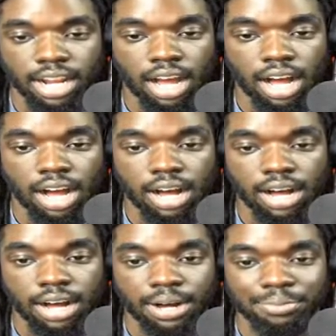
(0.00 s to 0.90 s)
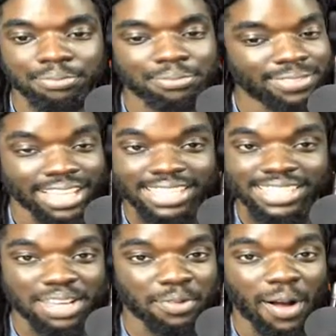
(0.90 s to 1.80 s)
Um, like I
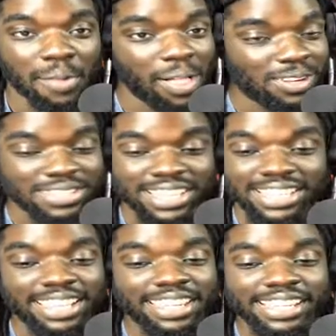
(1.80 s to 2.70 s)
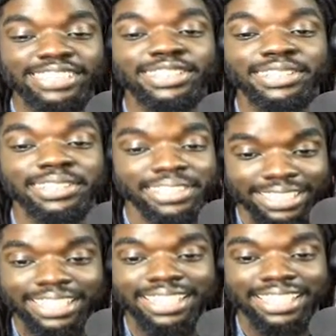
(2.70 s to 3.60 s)
said, bro, I'm not gonna say nothing until.
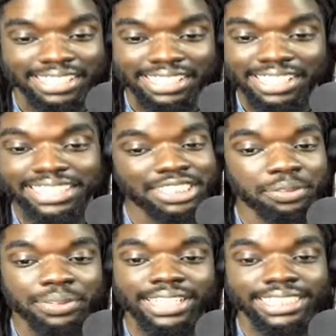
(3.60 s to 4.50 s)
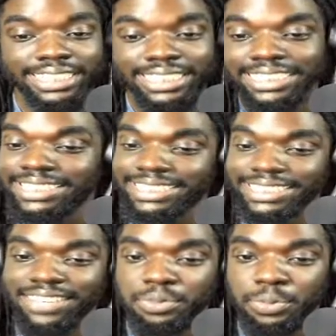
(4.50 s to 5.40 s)
Until we at least get to the
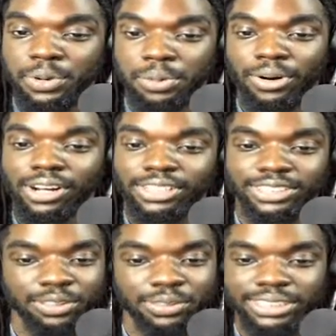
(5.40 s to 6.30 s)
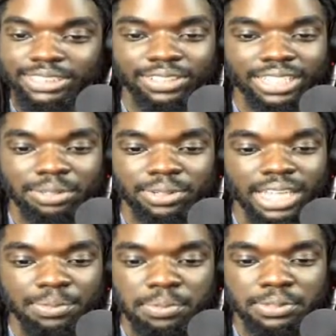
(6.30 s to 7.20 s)
seven point mark, so we're just gonna keep keep
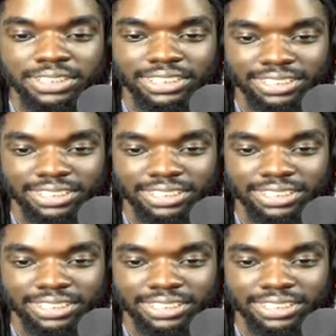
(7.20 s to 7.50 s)
pushing.